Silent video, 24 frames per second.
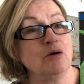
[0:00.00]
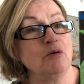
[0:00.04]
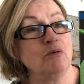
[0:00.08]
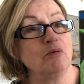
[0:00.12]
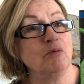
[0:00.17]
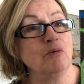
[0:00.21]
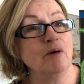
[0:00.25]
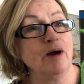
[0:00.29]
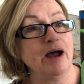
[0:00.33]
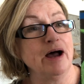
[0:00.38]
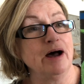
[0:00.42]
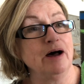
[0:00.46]

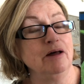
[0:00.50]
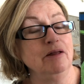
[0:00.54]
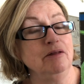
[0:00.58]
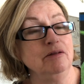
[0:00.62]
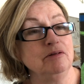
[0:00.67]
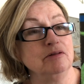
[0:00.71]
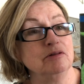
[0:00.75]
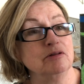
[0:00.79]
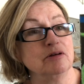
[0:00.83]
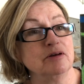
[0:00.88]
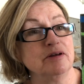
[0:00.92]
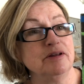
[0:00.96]
Well,
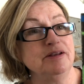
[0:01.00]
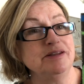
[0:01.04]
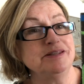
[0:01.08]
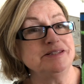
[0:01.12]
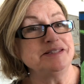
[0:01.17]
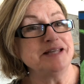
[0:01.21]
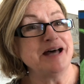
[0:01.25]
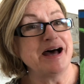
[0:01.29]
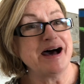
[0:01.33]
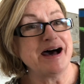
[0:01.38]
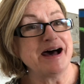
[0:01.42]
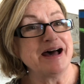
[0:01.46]
look at his
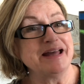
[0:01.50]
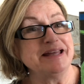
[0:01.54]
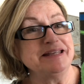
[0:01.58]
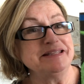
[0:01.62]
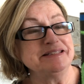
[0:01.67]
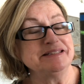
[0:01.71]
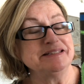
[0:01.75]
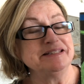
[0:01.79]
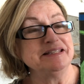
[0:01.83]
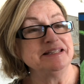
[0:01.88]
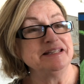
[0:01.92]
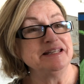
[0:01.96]

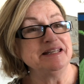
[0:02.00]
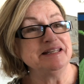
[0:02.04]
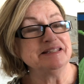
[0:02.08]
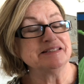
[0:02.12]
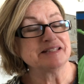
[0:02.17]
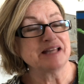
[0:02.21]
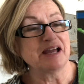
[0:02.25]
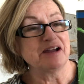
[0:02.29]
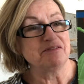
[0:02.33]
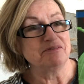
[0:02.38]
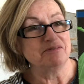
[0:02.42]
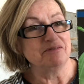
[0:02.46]
eyes. He's
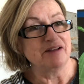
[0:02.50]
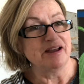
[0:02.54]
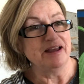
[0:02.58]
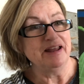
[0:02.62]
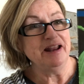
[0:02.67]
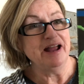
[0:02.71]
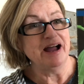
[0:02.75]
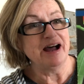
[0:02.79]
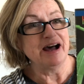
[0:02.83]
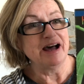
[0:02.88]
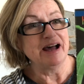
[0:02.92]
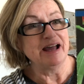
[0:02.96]
got red
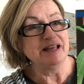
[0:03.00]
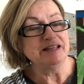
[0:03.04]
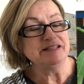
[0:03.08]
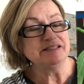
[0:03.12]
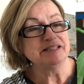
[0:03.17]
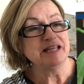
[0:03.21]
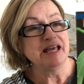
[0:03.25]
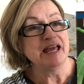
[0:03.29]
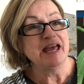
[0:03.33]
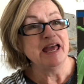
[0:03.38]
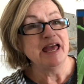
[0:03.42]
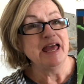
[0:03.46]
eyes.
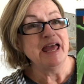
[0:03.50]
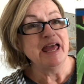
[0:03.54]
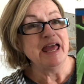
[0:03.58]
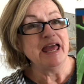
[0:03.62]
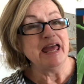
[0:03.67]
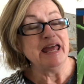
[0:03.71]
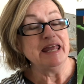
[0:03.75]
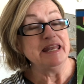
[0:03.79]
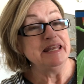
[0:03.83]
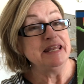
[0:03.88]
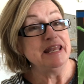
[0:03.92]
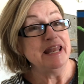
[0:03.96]

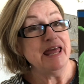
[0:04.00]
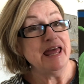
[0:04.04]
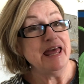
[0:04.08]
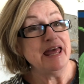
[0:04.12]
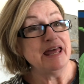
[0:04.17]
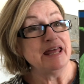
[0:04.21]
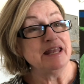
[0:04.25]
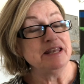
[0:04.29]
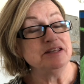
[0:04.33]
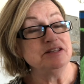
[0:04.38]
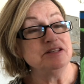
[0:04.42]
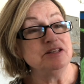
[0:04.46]
And
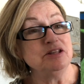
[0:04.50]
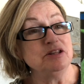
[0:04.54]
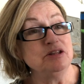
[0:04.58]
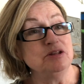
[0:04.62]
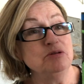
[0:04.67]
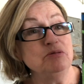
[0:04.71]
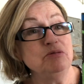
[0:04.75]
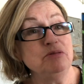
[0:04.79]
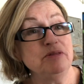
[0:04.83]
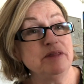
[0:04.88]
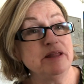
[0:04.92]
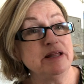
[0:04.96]
then, do
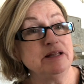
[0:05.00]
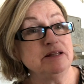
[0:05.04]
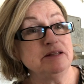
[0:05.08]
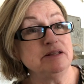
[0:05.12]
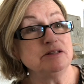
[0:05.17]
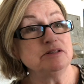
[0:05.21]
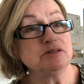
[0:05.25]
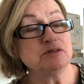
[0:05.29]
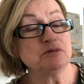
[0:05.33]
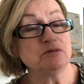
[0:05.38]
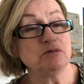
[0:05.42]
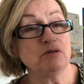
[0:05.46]
you think
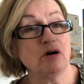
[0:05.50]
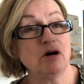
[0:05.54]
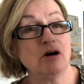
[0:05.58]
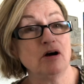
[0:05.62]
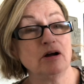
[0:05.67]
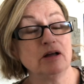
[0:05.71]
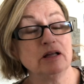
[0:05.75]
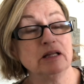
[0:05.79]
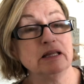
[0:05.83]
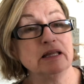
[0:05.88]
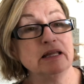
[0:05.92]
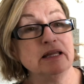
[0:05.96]
this
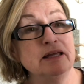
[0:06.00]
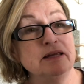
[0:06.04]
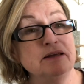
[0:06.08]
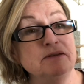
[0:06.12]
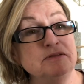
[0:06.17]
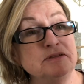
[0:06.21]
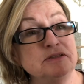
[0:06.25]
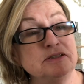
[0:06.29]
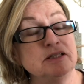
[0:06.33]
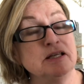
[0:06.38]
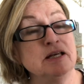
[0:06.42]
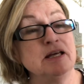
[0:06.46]
frog
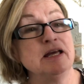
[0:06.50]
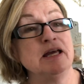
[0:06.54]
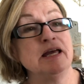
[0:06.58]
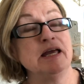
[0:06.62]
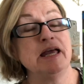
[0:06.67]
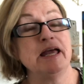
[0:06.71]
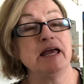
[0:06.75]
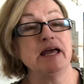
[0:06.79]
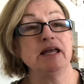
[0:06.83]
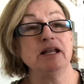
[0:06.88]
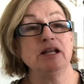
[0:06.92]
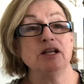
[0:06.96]
lives
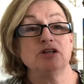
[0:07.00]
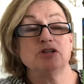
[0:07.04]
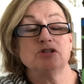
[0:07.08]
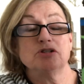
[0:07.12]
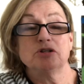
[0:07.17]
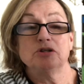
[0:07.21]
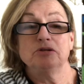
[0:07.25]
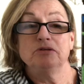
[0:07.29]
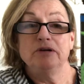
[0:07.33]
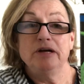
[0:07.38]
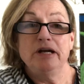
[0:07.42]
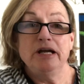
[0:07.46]
in a
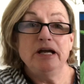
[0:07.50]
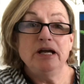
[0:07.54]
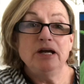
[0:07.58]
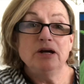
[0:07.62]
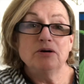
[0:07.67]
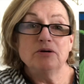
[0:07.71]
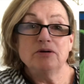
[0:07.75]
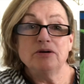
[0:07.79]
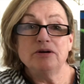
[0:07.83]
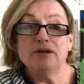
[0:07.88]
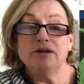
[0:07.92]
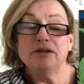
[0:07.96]
tree,
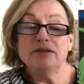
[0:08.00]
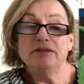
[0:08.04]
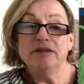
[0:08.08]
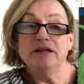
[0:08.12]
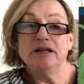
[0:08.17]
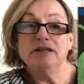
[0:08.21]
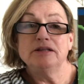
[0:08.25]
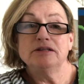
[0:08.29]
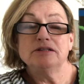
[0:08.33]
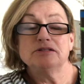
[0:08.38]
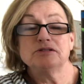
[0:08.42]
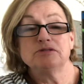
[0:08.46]
or do you
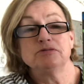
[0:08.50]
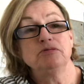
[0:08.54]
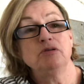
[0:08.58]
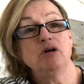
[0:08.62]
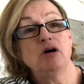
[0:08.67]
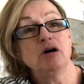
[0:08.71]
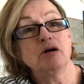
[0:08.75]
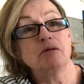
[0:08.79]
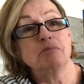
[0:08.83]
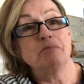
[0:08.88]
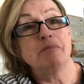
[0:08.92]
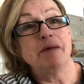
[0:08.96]
think this
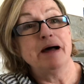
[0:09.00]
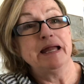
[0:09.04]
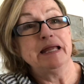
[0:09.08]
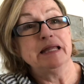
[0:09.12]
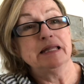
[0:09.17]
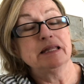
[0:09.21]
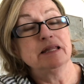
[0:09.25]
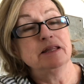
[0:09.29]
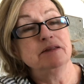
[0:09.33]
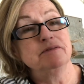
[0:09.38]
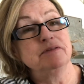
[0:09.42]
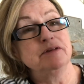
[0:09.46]
frog
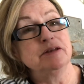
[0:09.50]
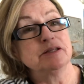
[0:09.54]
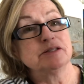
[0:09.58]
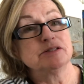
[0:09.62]
might live in a